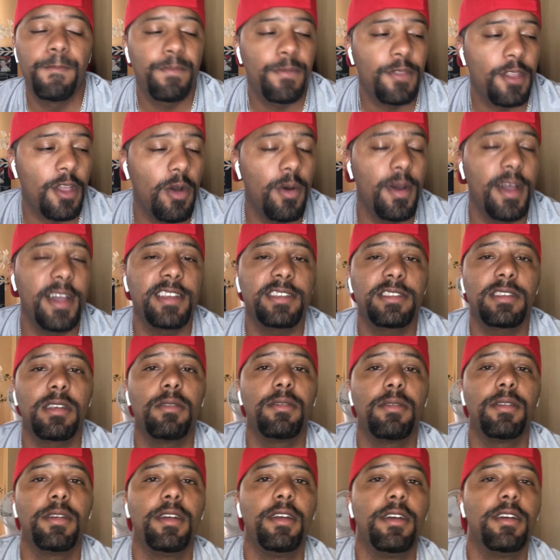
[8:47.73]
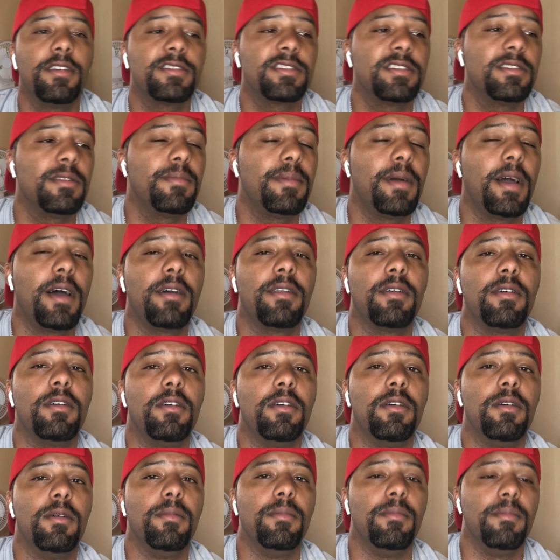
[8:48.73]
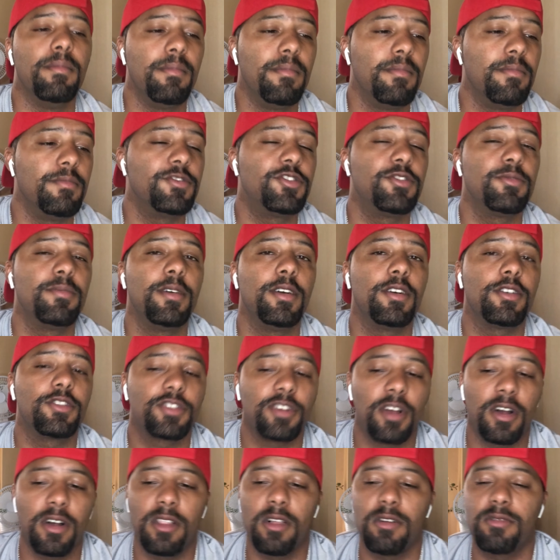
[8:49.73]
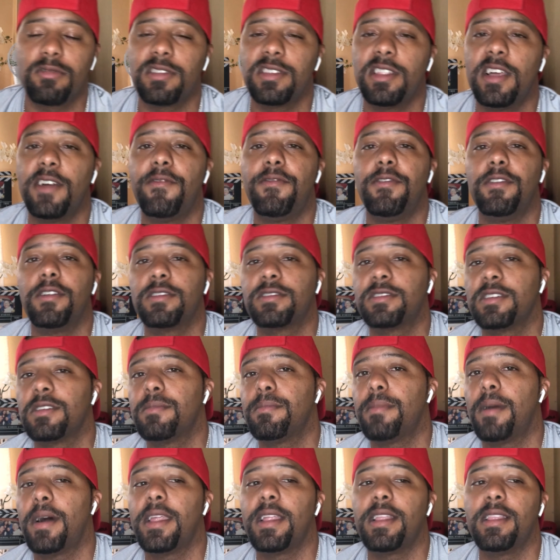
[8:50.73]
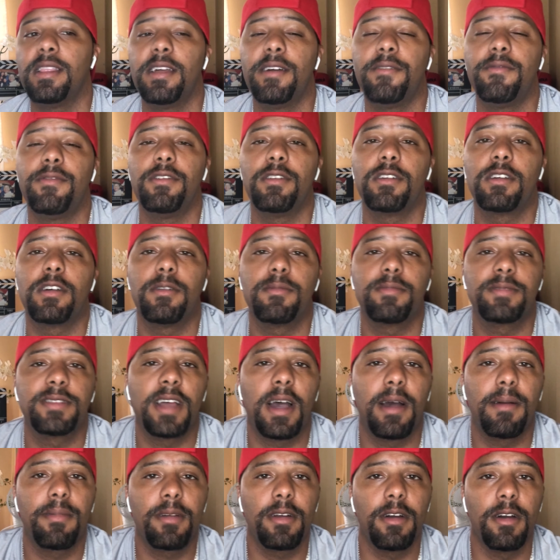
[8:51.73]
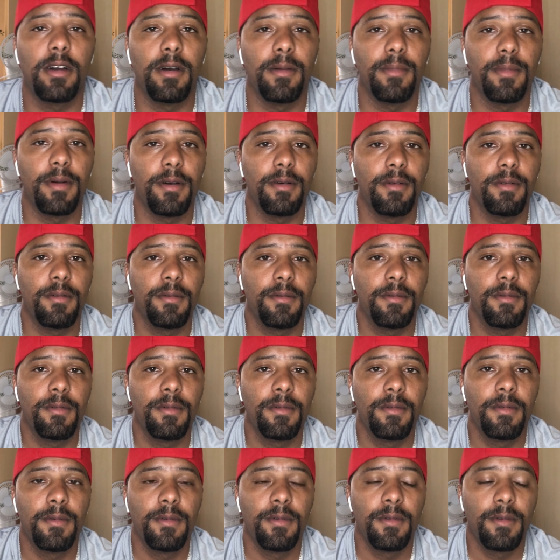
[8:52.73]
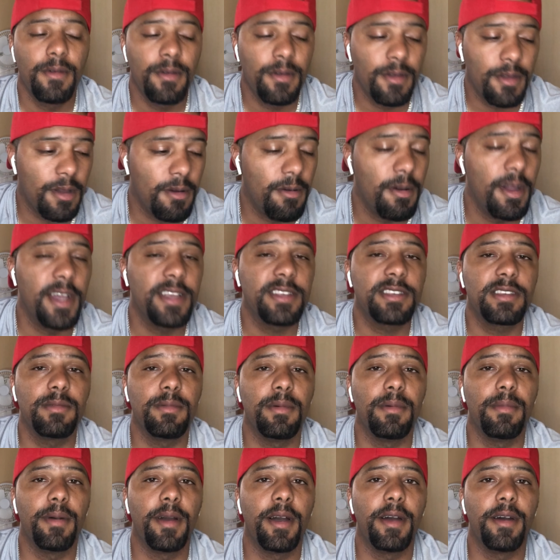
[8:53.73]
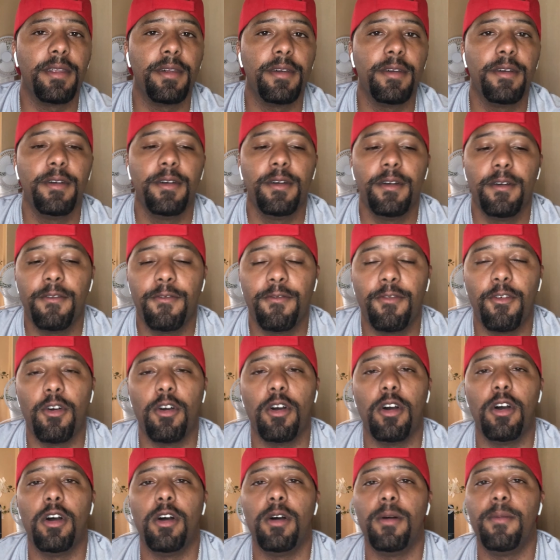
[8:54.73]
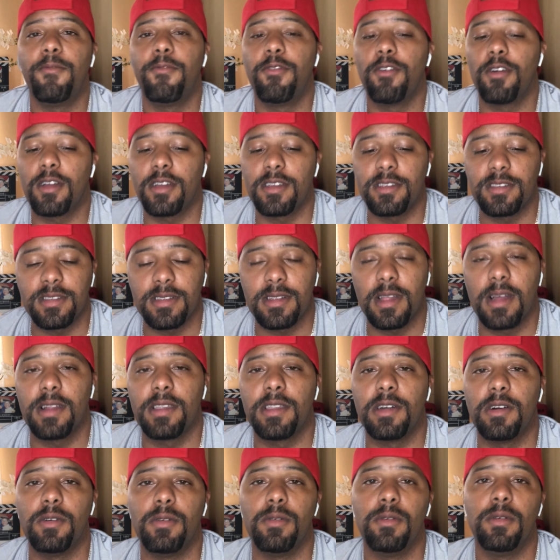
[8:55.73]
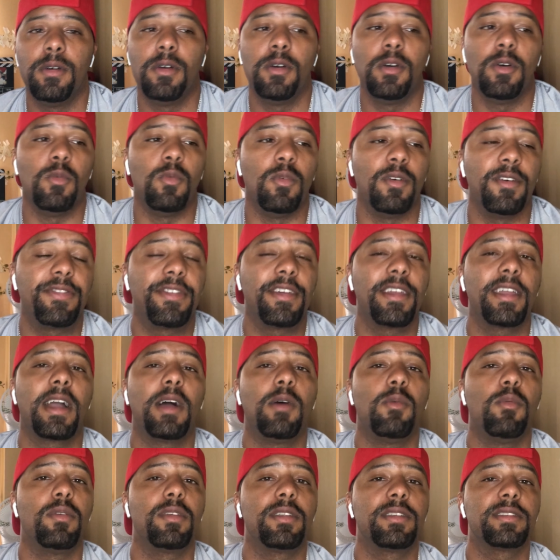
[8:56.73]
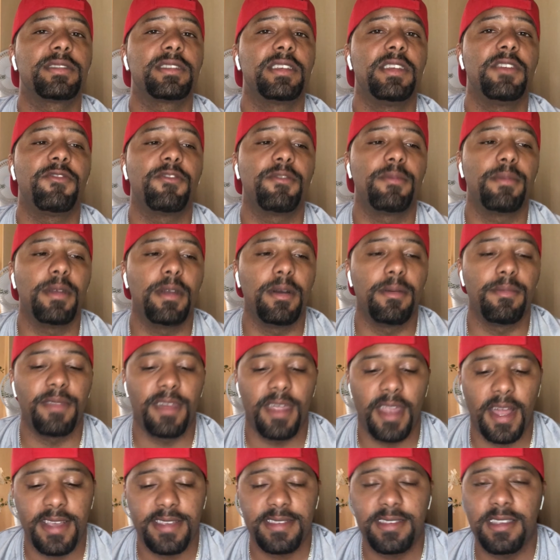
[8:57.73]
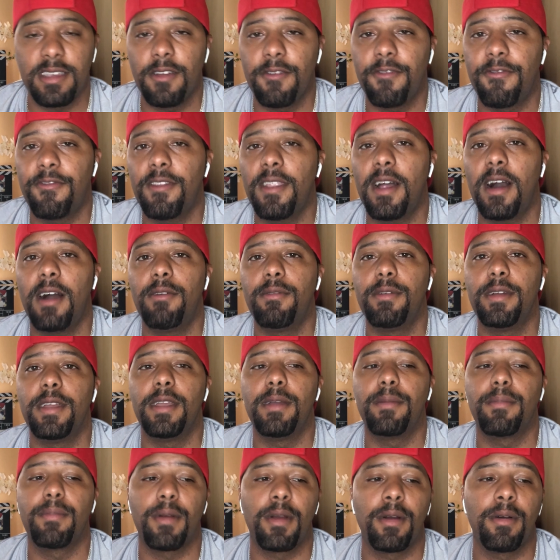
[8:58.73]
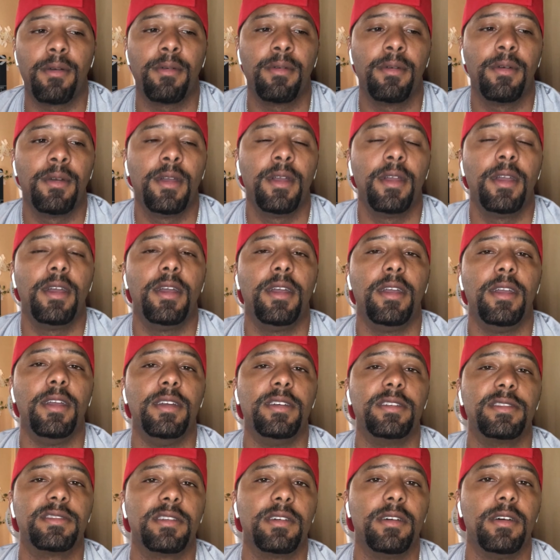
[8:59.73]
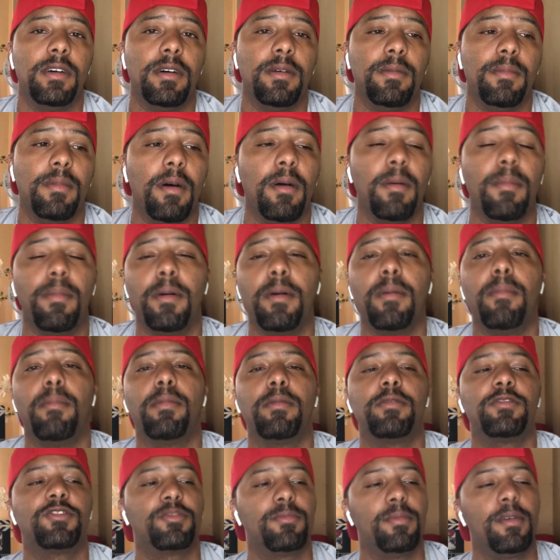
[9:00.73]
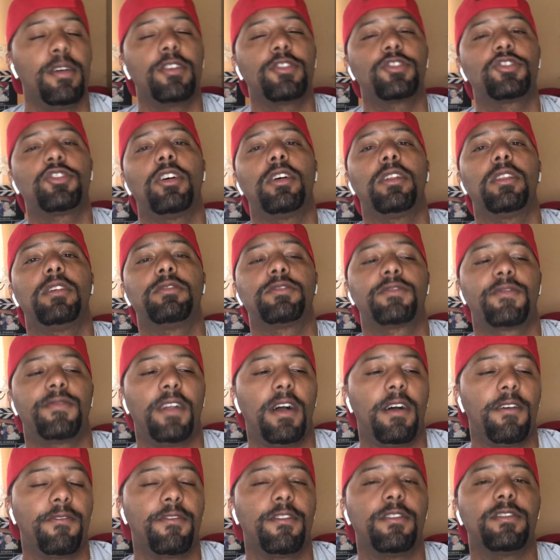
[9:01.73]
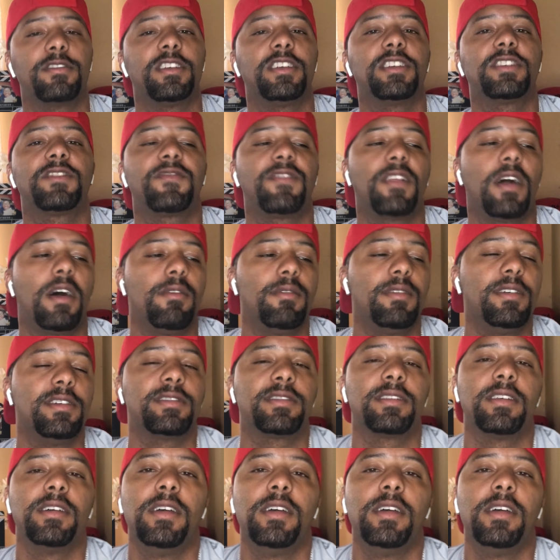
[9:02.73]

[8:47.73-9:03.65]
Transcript: Go ask Tony Harrison about um Jermell Charlo's left hook to the body, left hook up top combo. Go ask him about it. For um for Cristano, one thing I want to see from him that I see a flaw in, bro, is um uh, but but Jermell Charlo's flaw first. His flaw is